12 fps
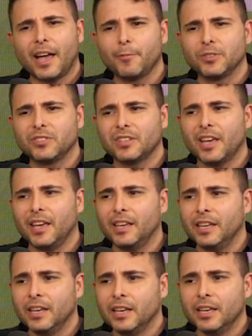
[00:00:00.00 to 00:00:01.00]
I would
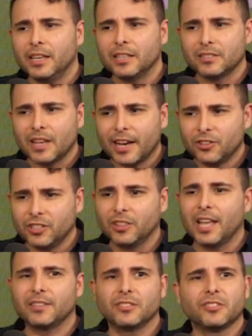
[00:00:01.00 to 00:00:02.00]
say, is actually
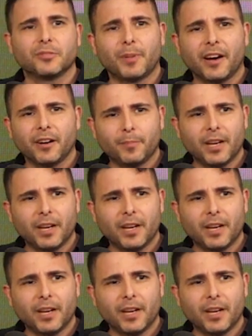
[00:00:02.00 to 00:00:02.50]
less inspired